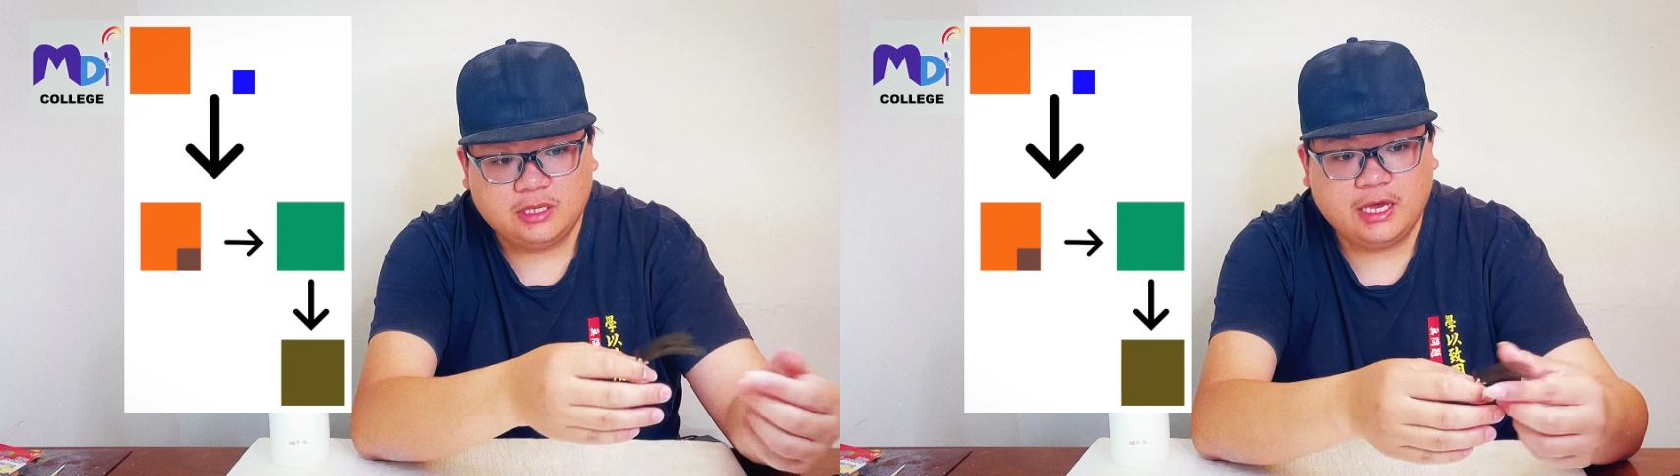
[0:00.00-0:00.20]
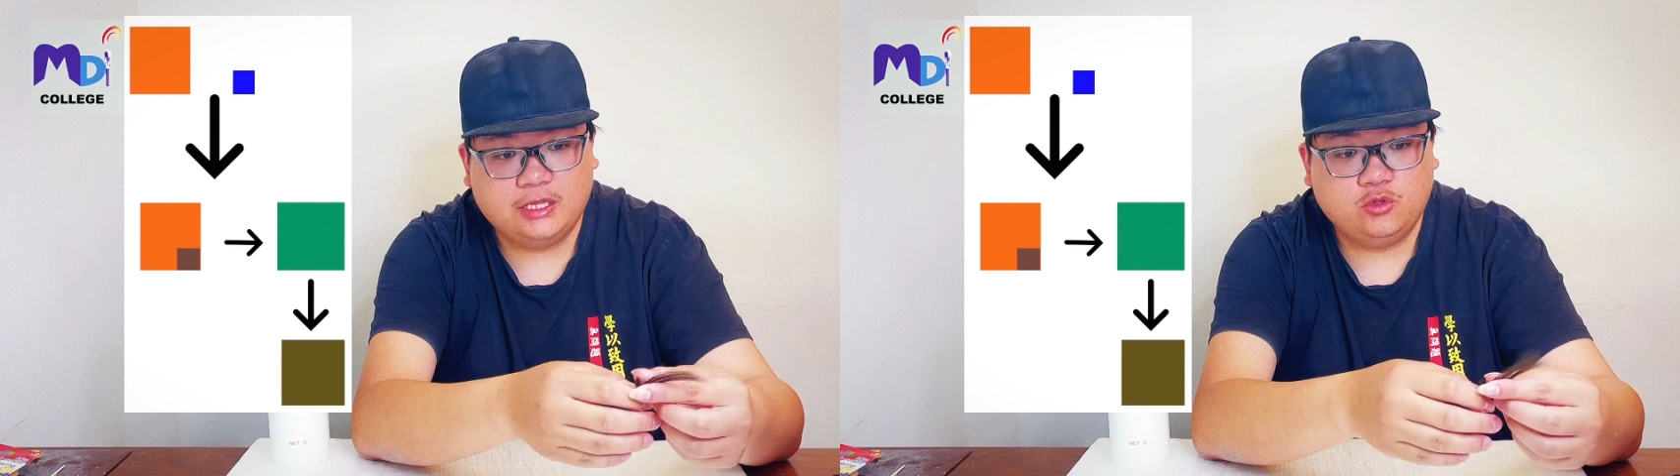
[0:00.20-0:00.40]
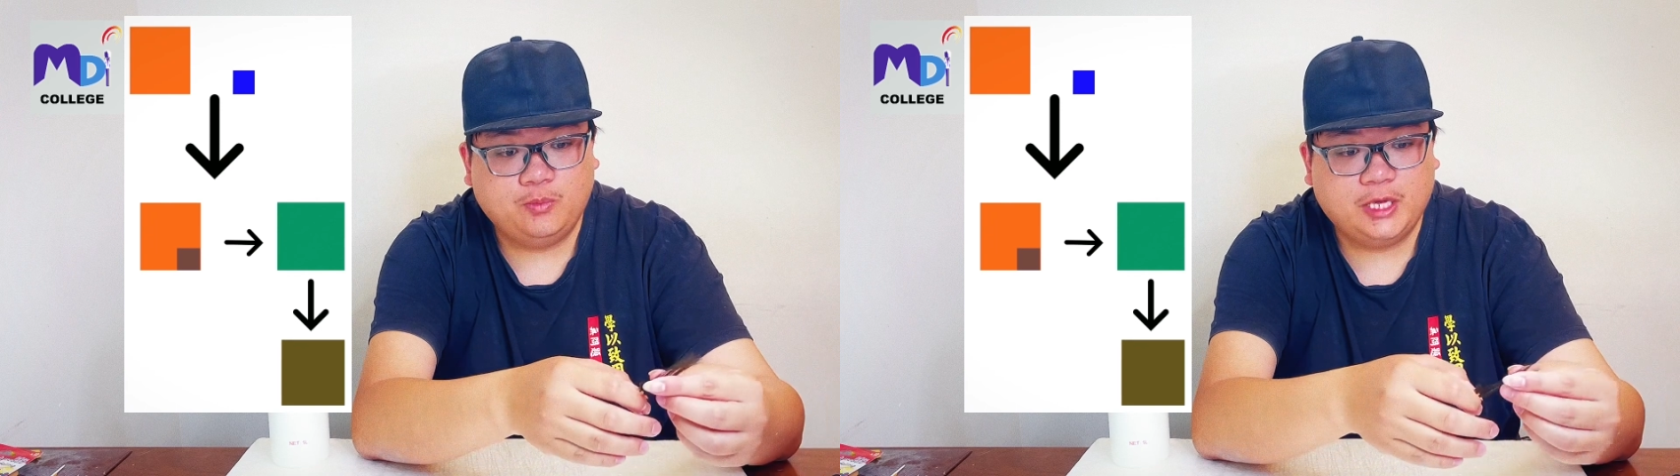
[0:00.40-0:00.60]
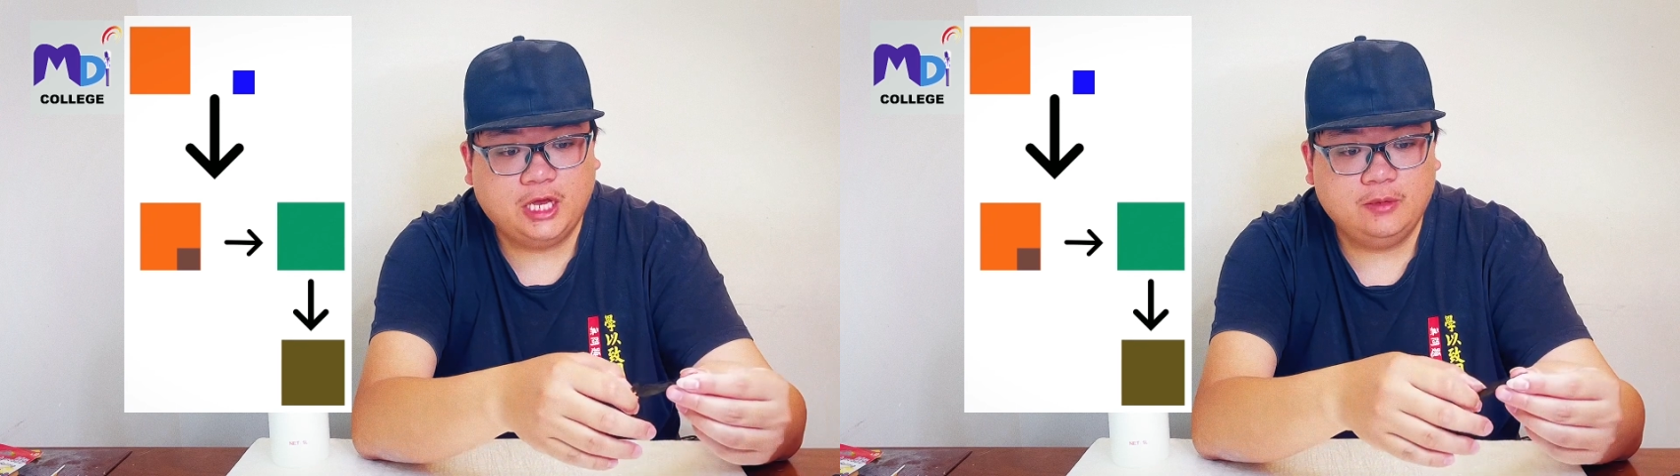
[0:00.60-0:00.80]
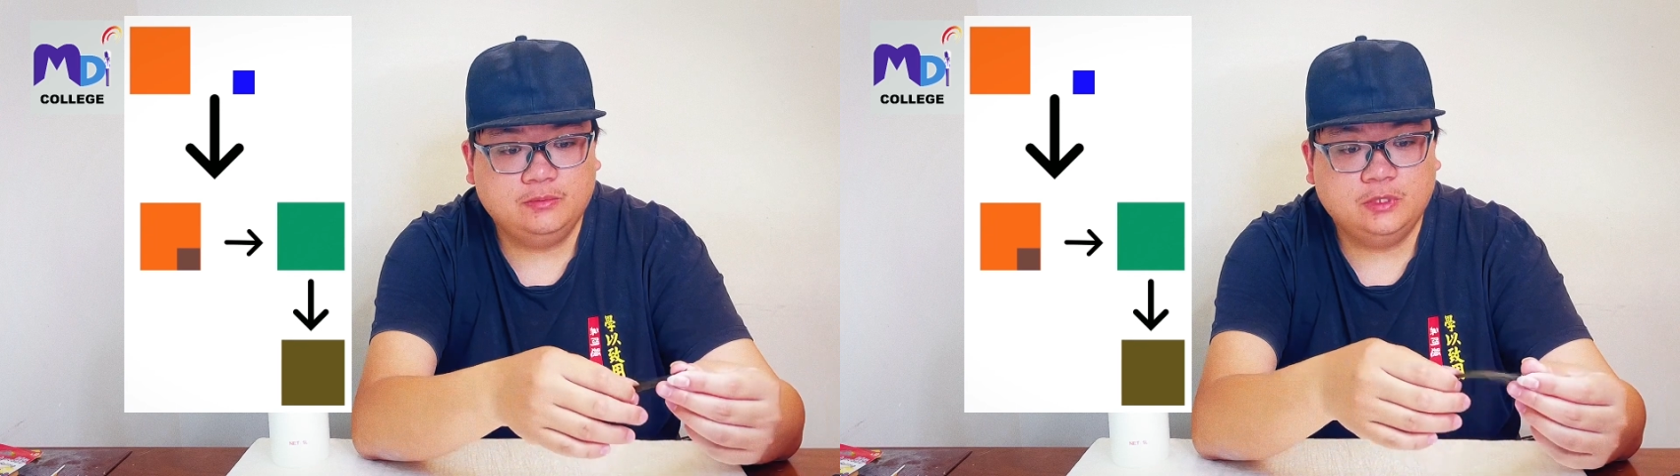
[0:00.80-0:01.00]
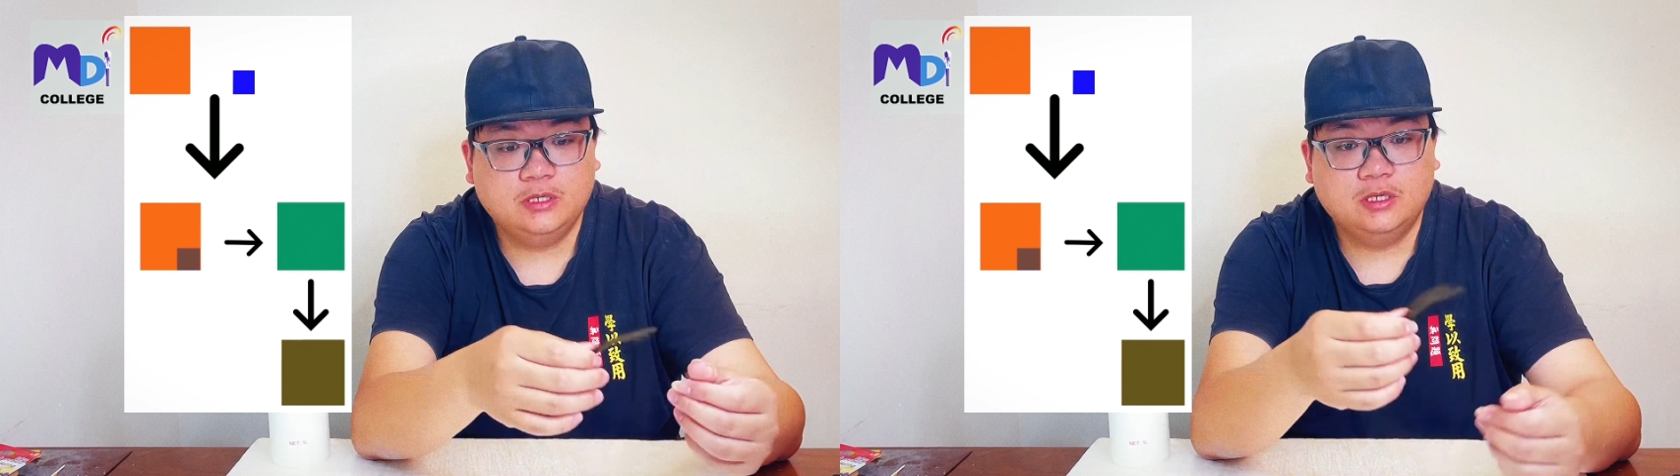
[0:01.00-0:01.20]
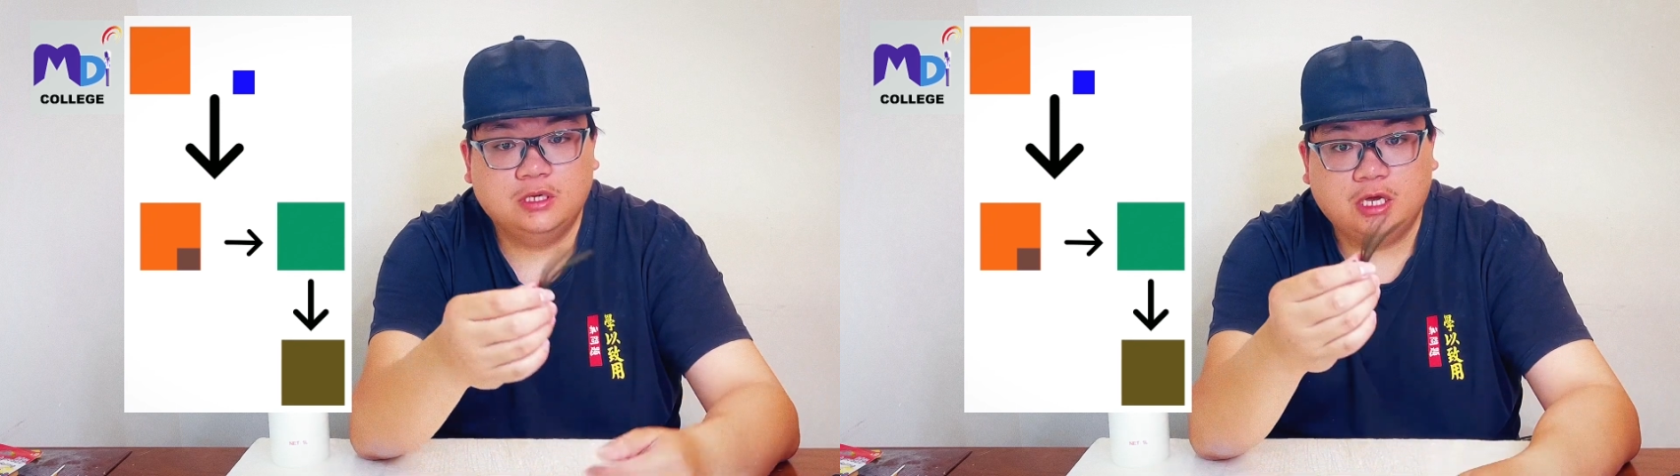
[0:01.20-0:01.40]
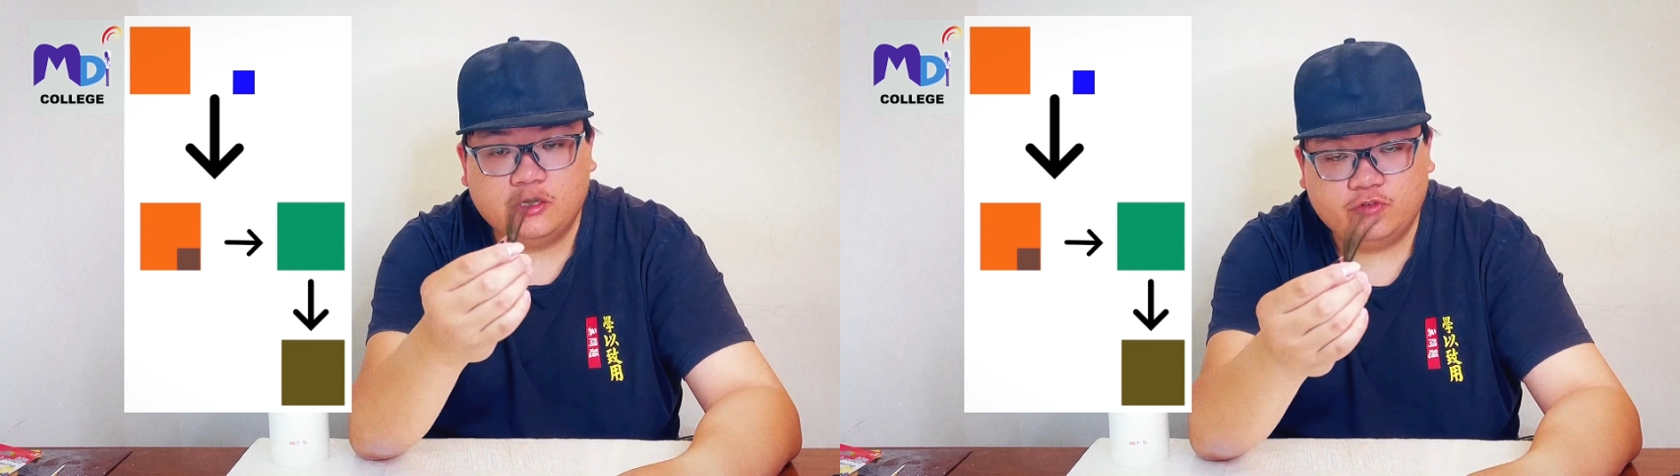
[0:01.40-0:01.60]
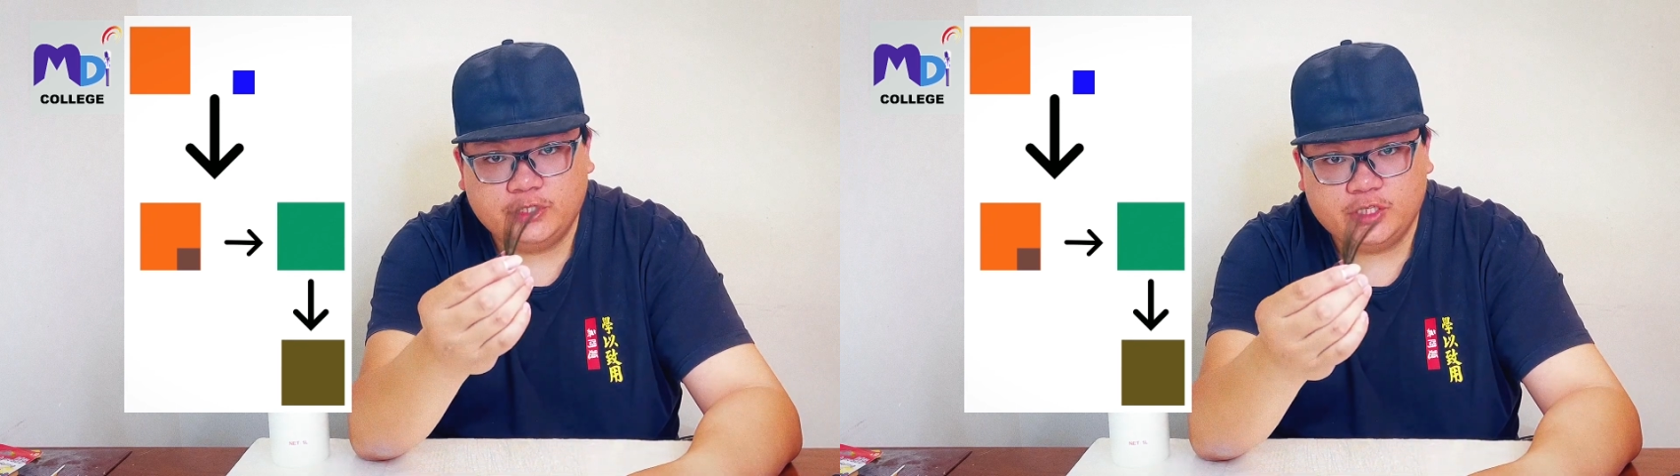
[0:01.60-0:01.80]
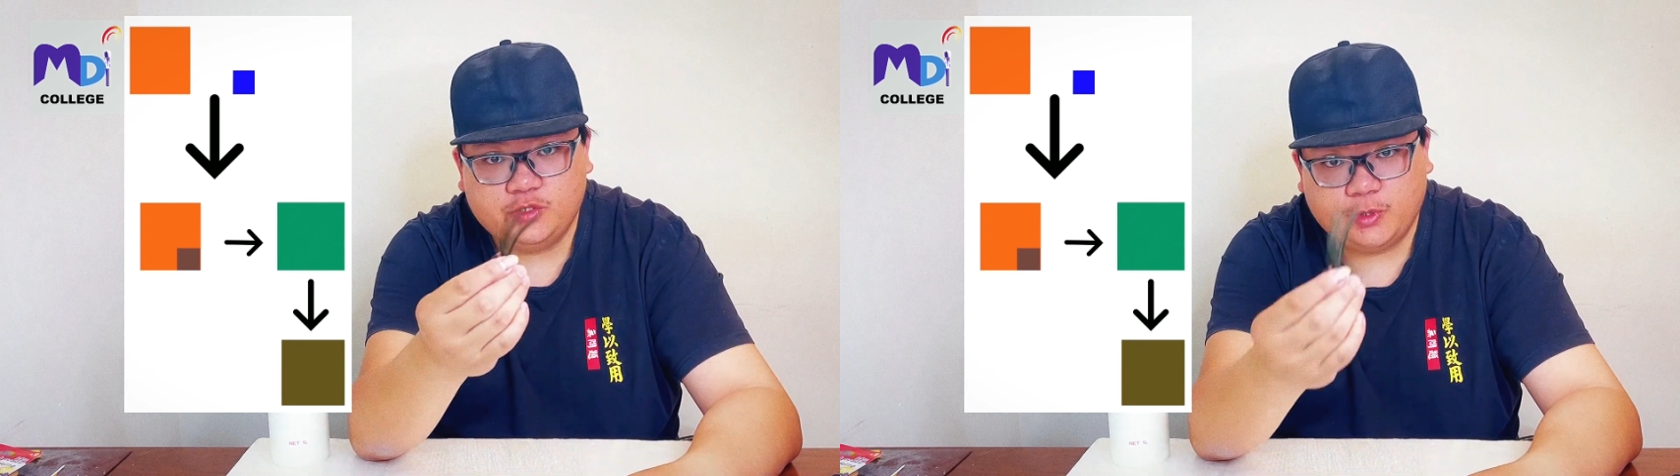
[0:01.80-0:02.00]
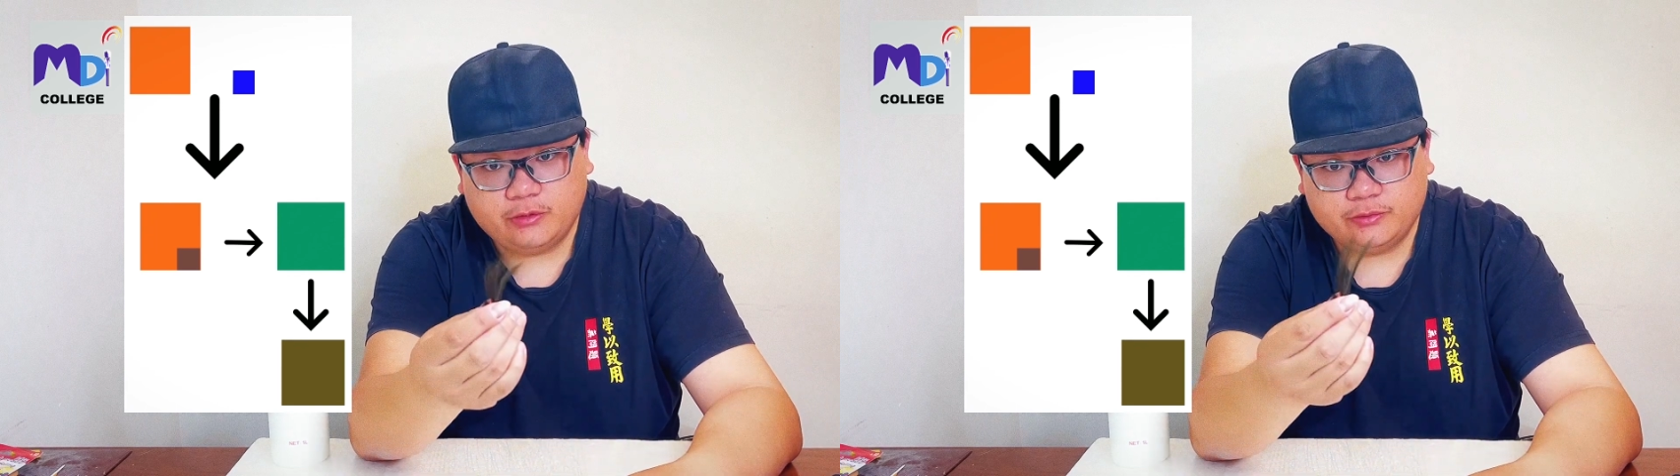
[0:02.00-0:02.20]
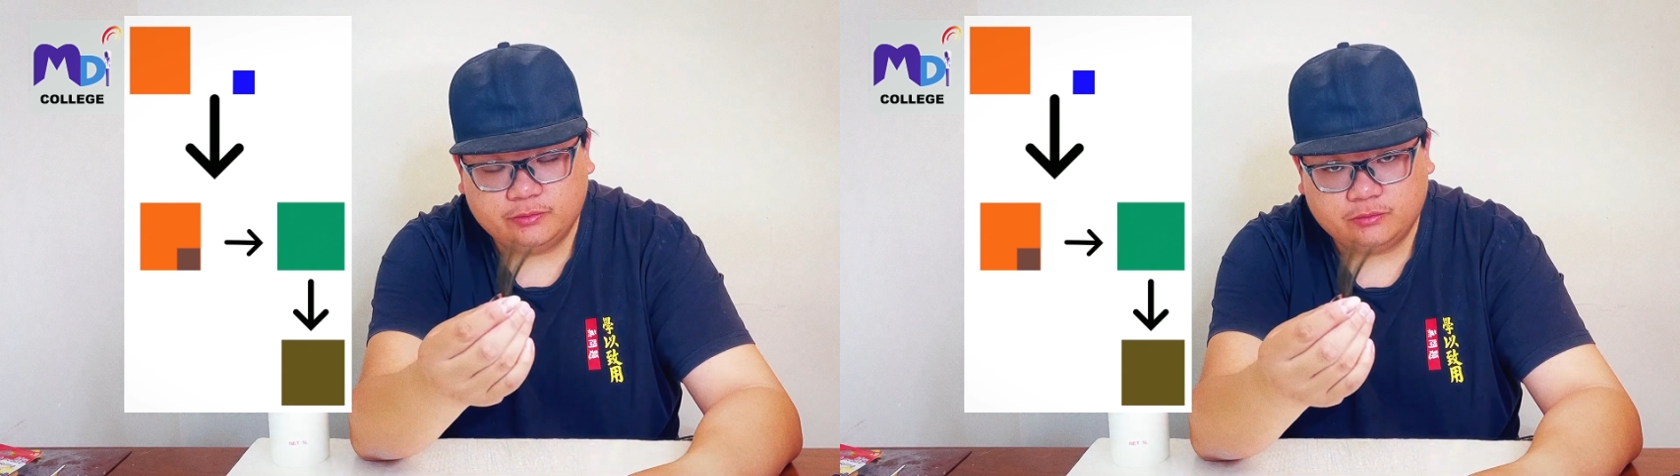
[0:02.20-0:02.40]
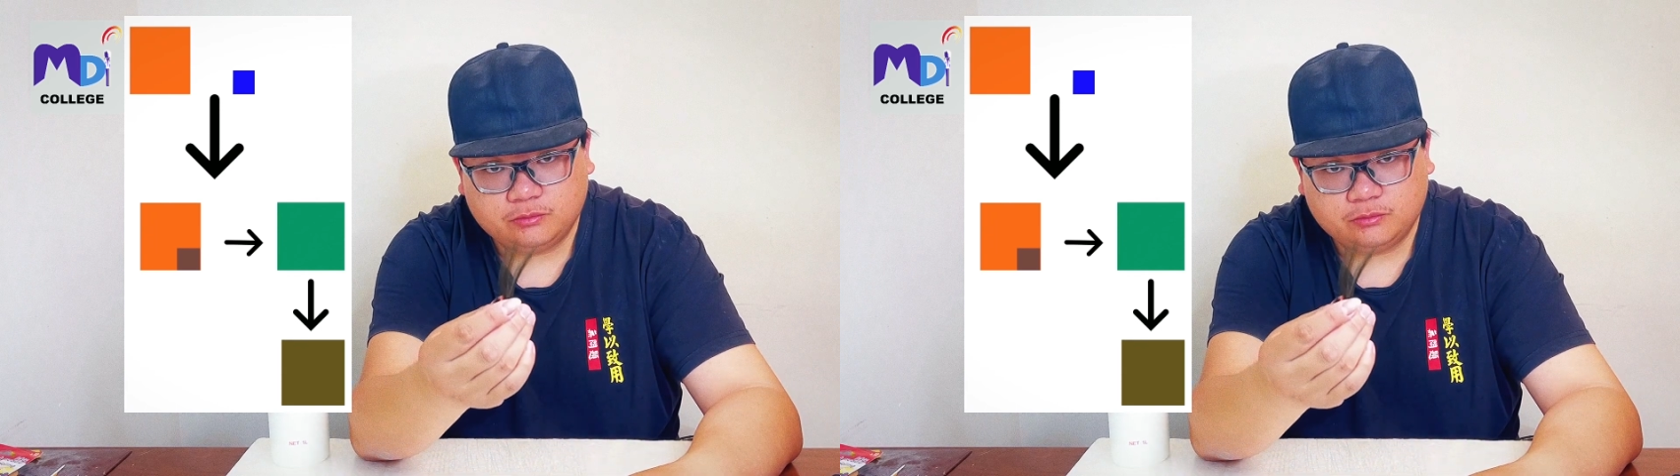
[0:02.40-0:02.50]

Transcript: and you become a greenish brown.